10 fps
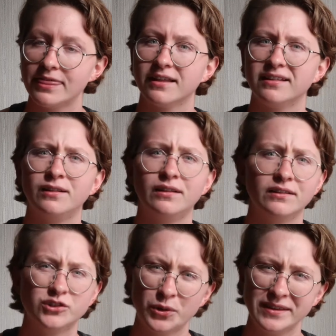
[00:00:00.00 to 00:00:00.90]

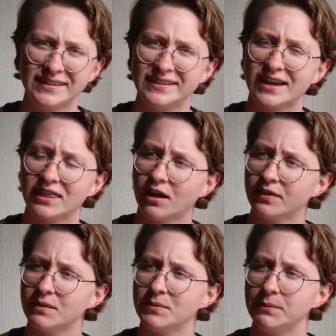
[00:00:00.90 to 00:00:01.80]
ethical choices. I
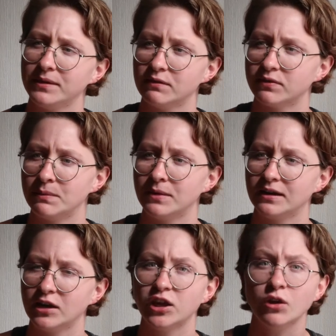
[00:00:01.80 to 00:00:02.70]
thought that maybe if I
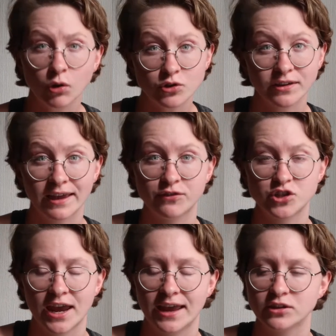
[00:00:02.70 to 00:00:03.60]
made a huge life
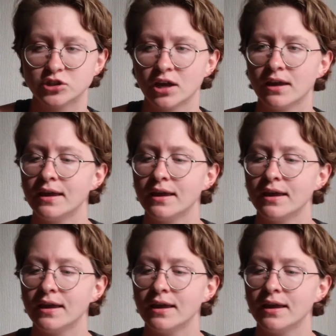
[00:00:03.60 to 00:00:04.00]
change,